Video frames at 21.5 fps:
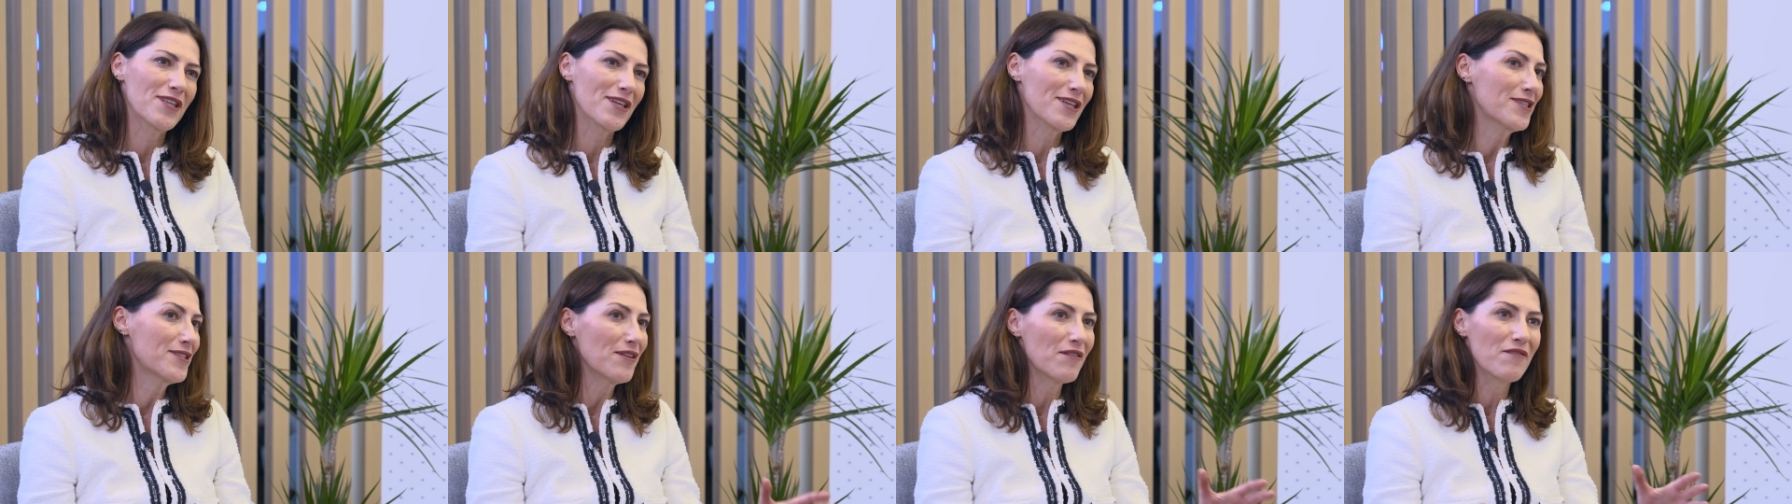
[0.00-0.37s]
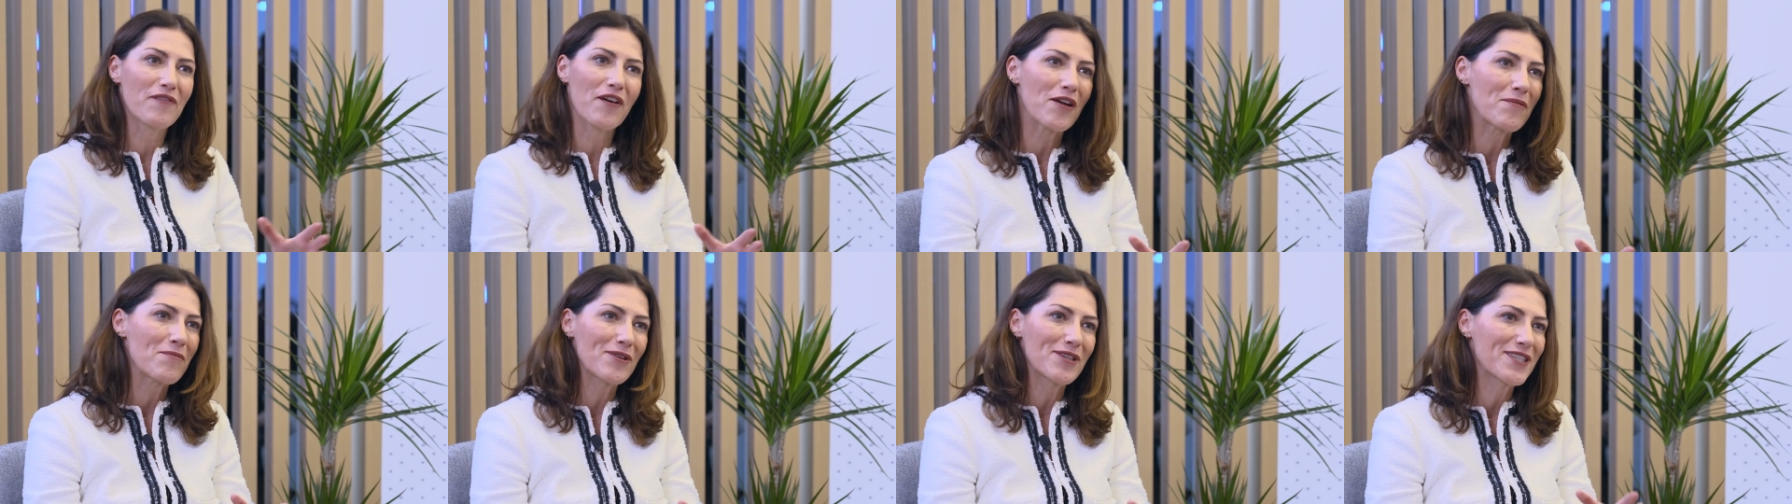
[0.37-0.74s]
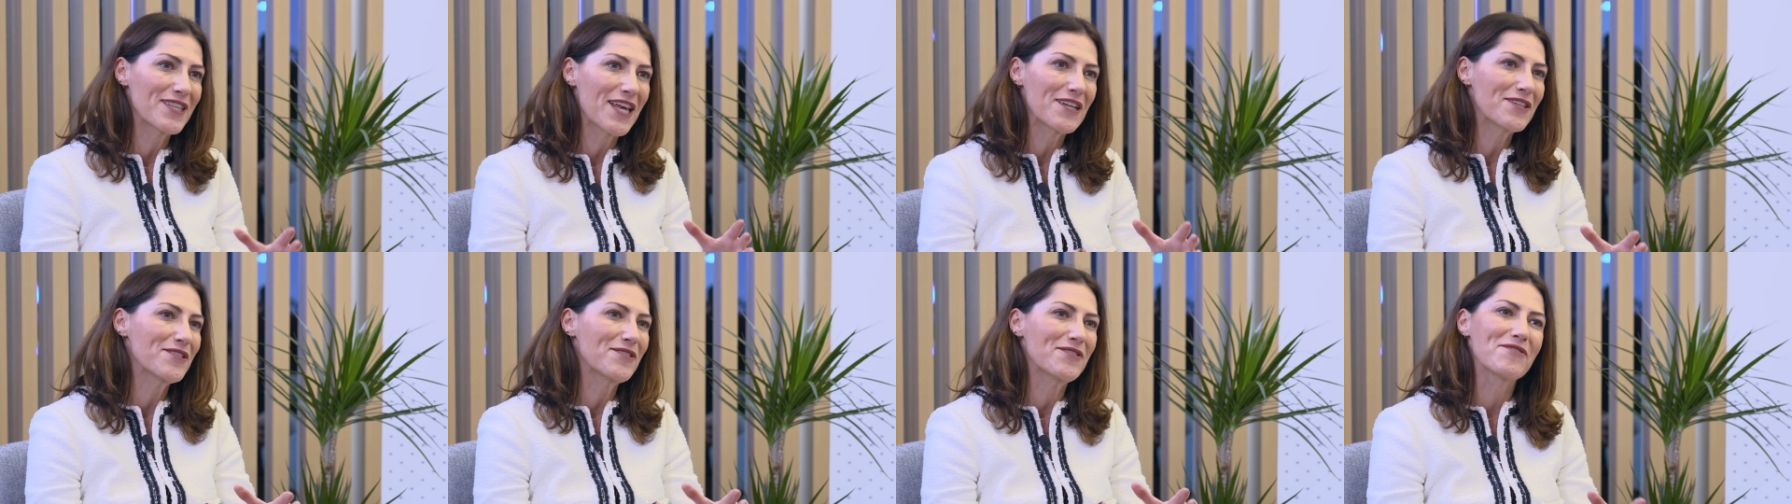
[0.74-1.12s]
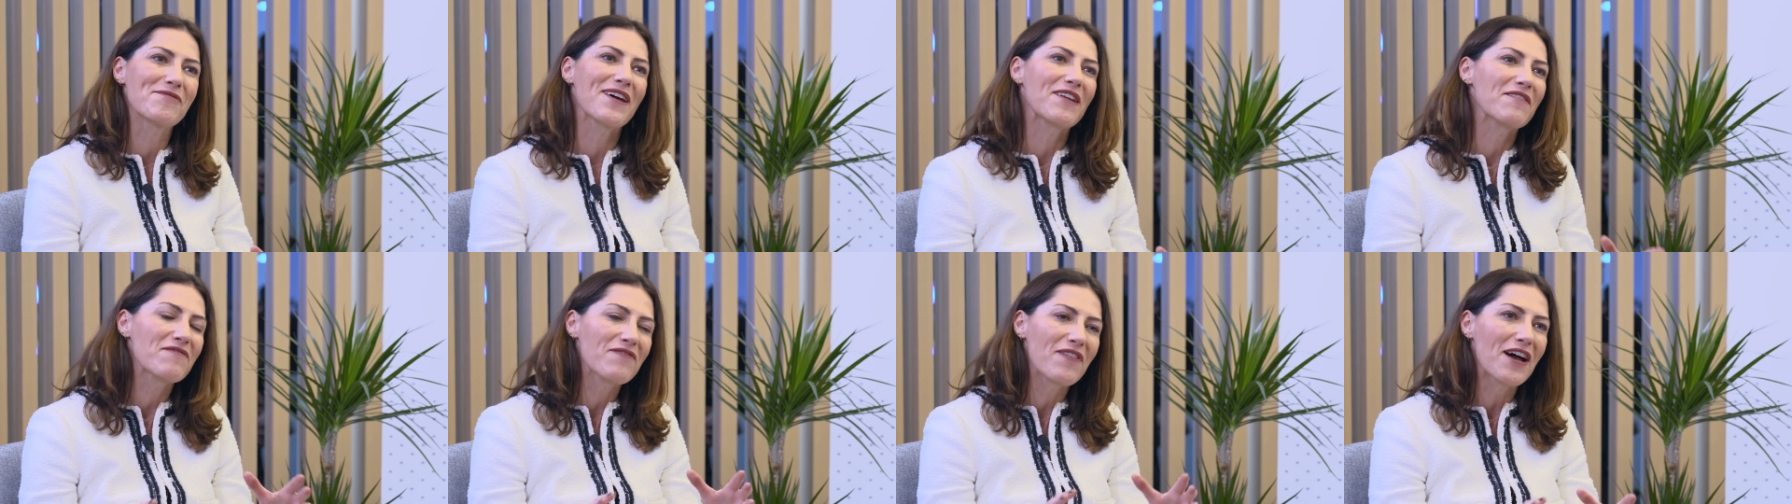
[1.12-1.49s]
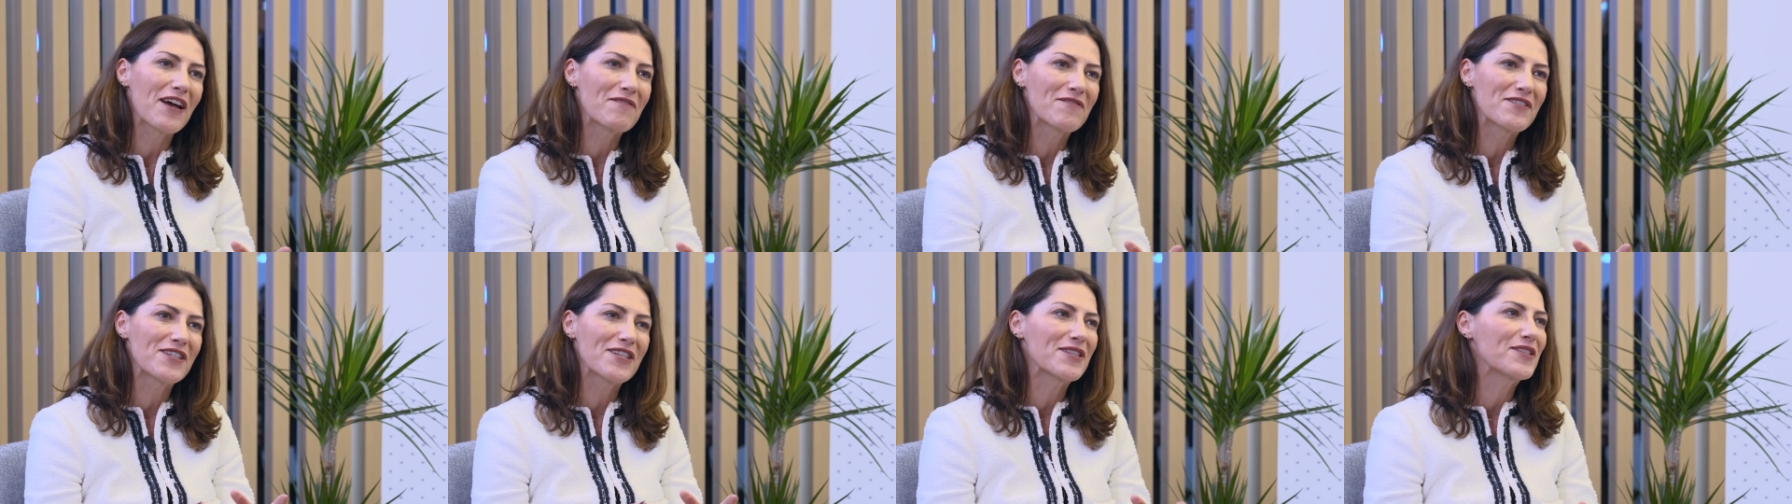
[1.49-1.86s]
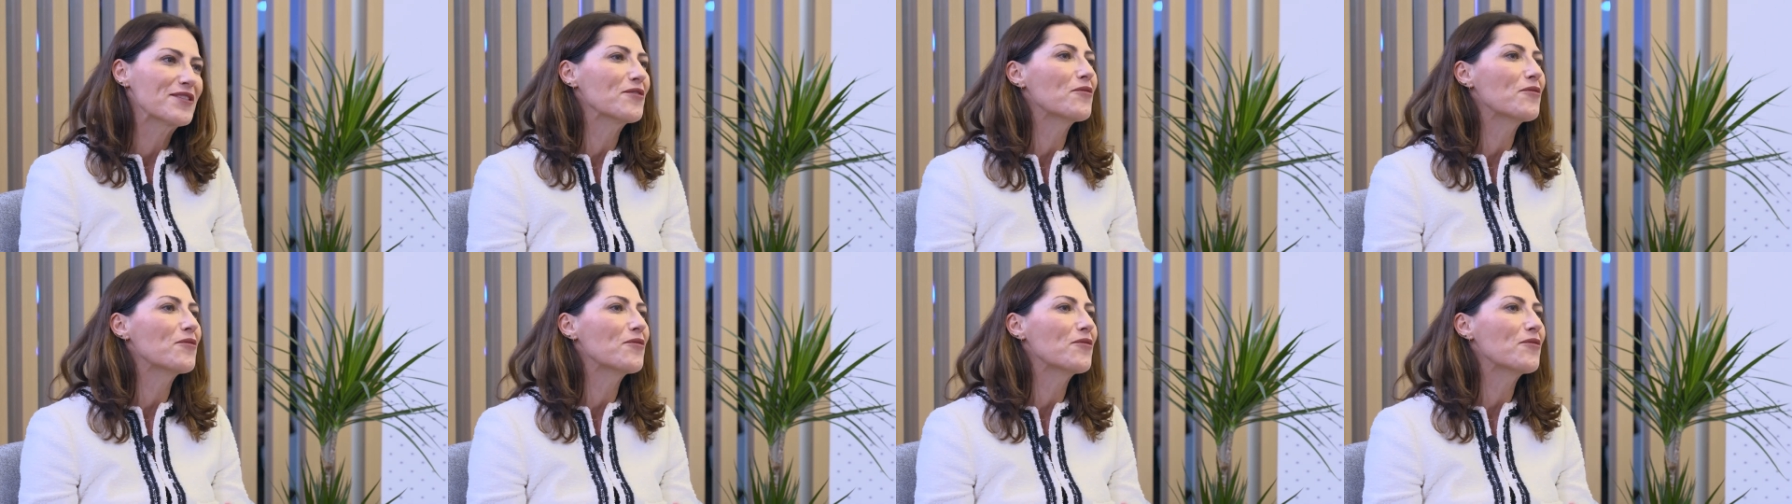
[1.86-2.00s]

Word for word: are still very much centered around 5G.